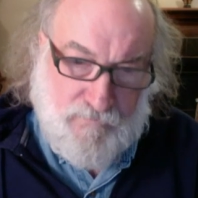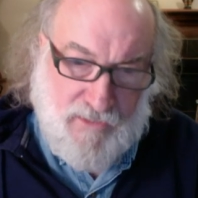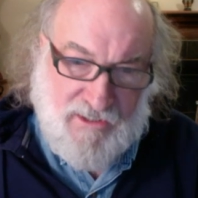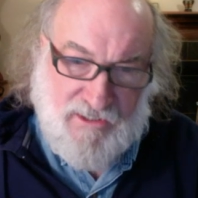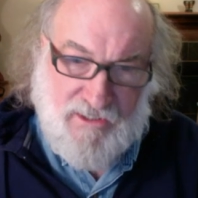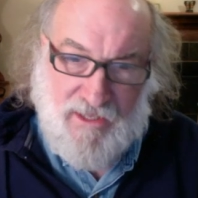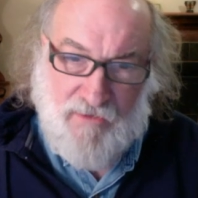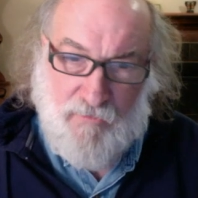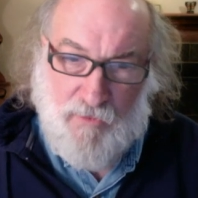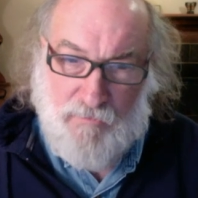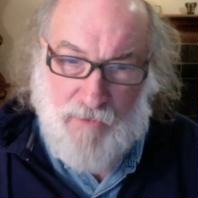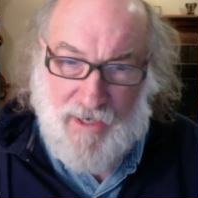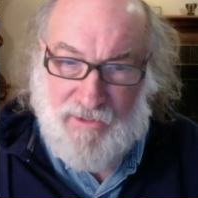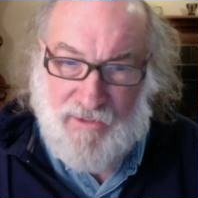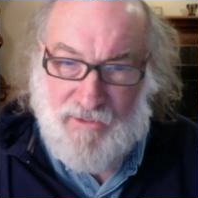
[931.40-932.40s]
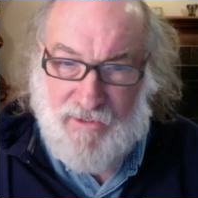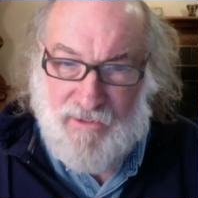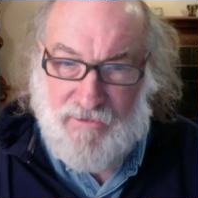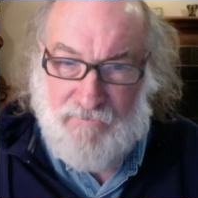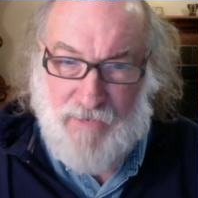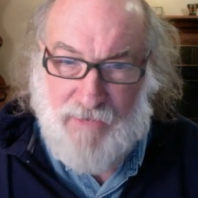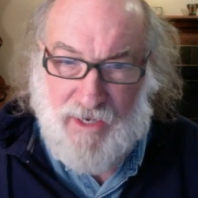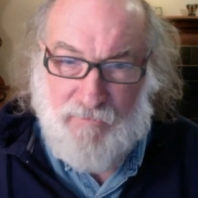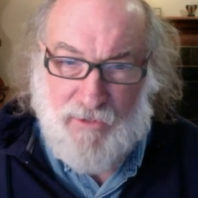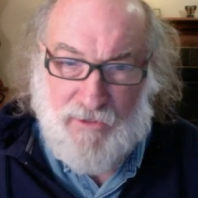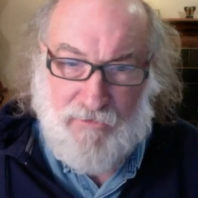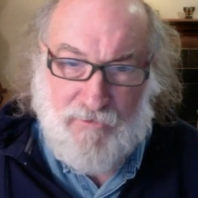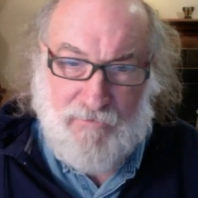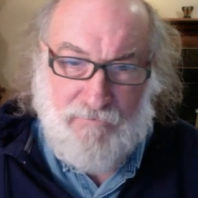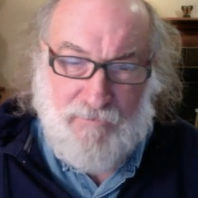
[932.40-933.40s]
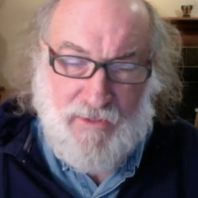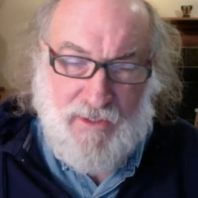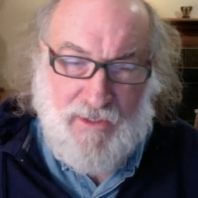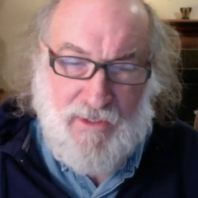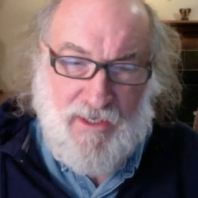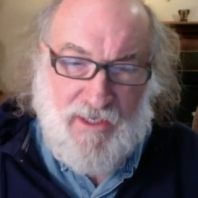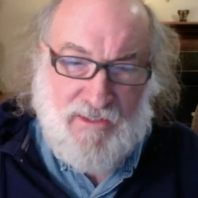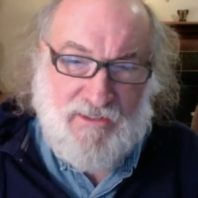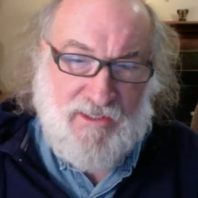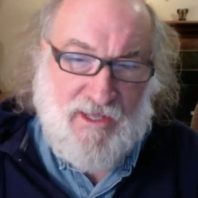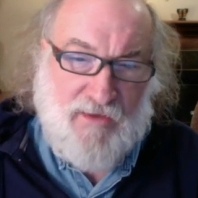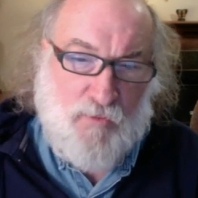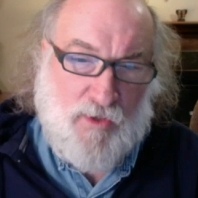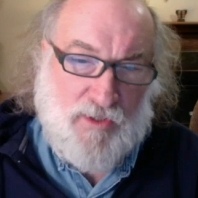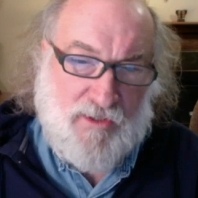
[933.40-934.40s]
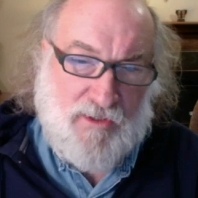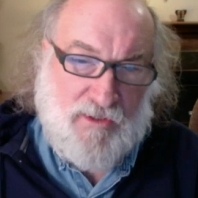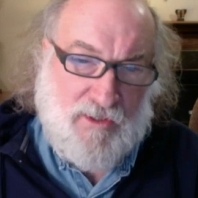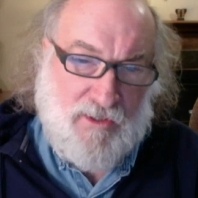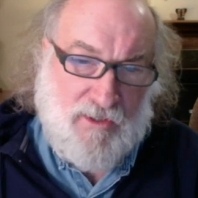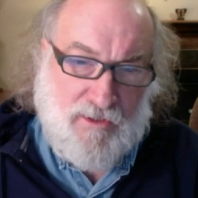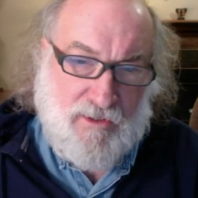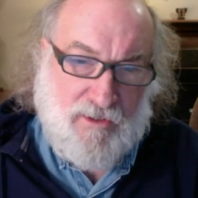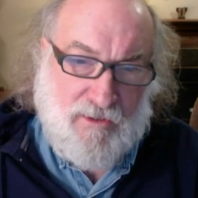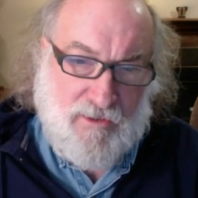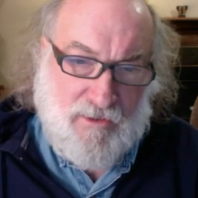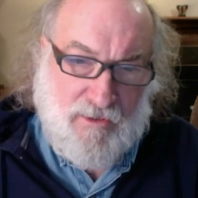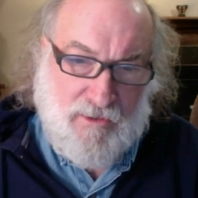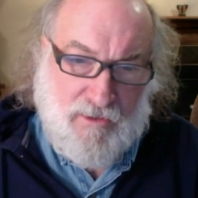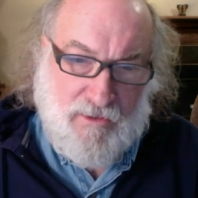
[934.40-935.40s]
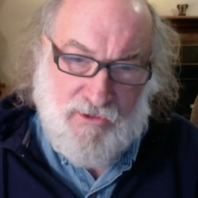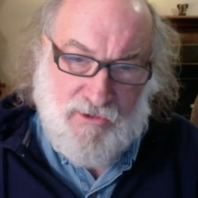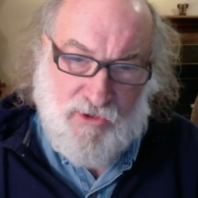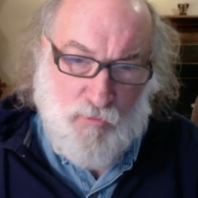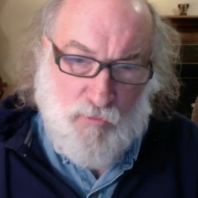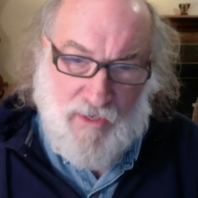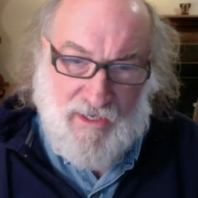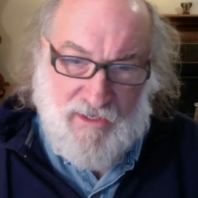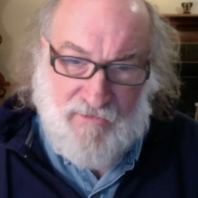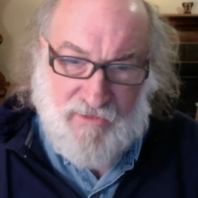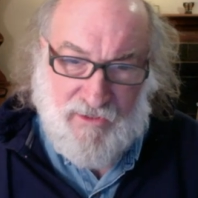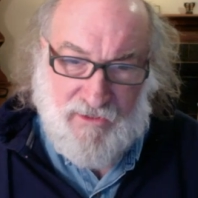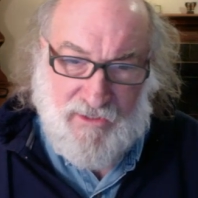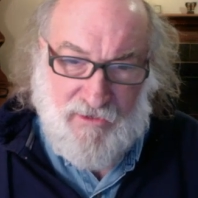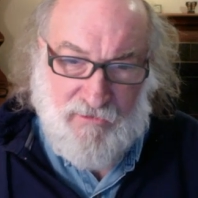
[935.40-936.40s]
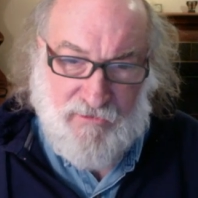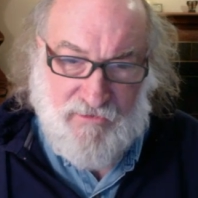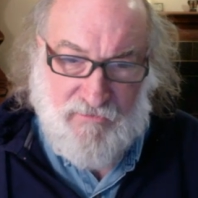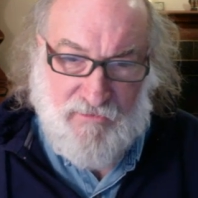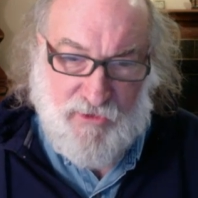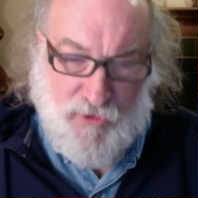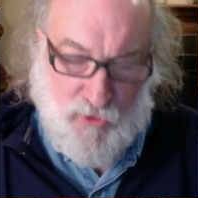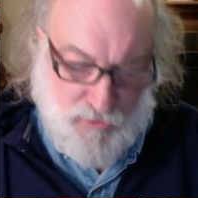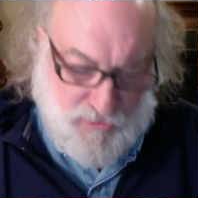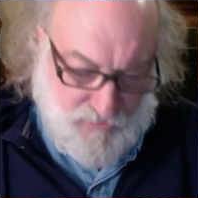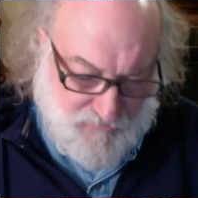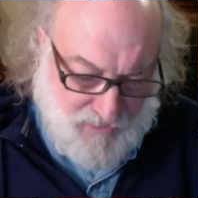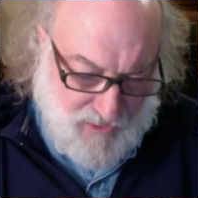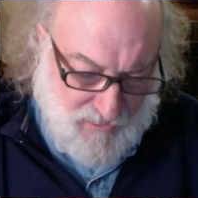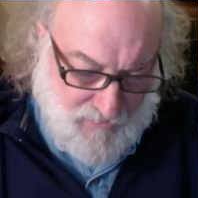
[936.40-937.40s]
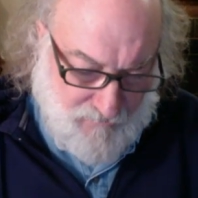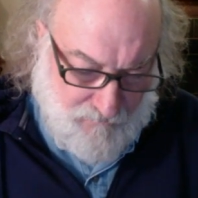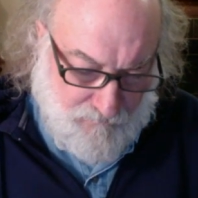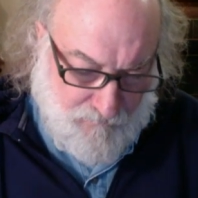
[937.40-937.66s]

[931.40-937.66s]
Isn't that what Mike did, Mike Pickle? Isn't that what so many of the leaders of the church have done?